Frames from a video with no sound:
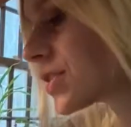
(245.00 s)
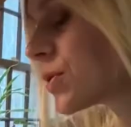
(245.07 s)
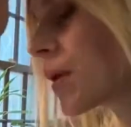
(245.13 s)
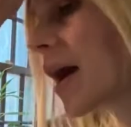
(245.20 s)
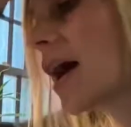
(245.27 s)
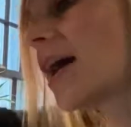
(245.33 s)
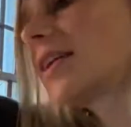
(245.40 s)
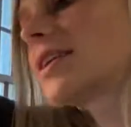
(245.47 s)
you
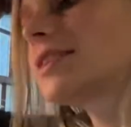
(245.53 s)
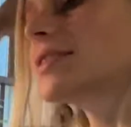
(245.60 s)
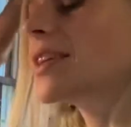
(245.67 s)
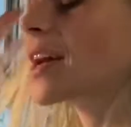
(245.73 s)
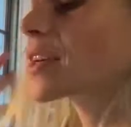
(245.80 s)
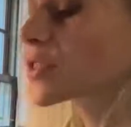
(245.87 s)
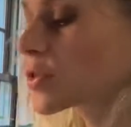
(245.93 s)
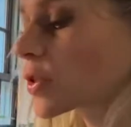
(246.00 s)
add is
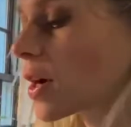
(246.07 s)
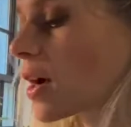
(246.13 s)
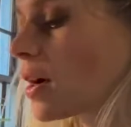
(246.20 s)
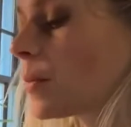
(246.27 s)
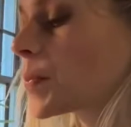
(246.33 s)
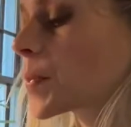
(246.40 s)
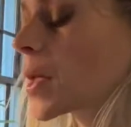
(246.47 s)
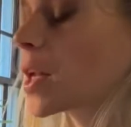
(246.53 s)

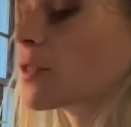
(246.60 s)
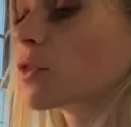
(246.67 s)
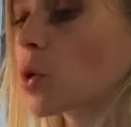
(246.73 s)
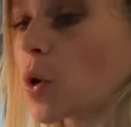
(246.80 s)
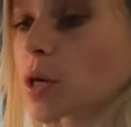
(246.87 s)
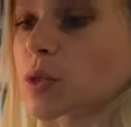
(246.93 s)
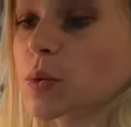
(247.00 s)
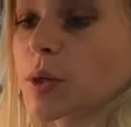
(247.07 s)
extra, and of
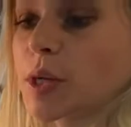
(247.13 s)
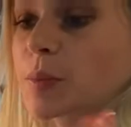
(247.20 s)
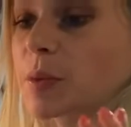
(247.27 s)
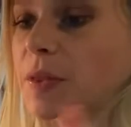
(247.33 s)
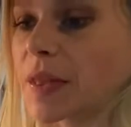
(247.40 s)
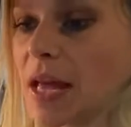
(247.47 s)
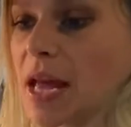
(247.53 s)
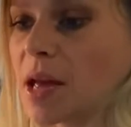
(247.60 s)
course we're gonna
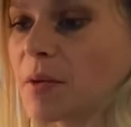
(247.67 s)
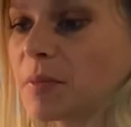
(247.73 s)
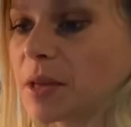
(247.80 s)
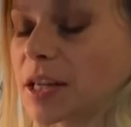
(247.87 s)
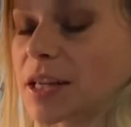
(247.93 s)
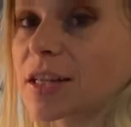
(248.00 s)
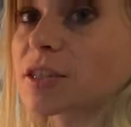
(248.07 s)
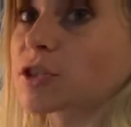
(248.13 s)
put the ham
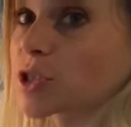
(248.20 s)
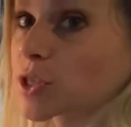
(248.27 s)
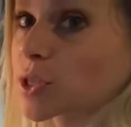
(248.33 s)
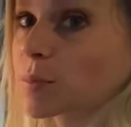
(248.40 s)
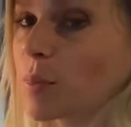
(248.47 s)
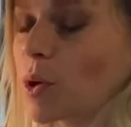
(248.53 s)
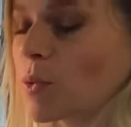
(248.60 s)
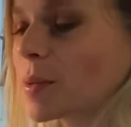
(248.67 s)
meat in just
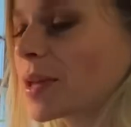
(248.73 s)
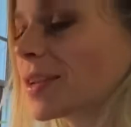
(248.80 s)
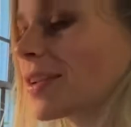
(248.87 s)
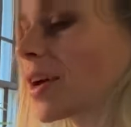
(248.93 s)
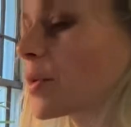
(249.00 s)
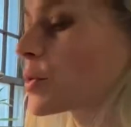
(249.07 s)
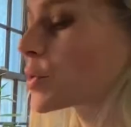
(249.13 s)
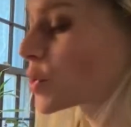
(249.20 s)
a moment.
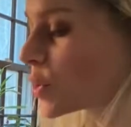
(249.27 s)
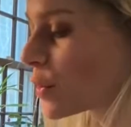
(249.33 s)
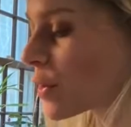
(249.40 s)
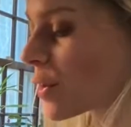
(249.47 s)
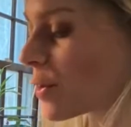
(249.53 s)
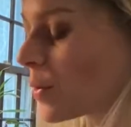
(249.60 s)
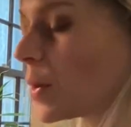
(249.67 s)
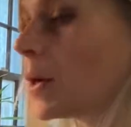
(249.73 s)
I will show
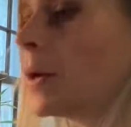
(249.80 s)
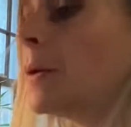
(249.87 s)
you.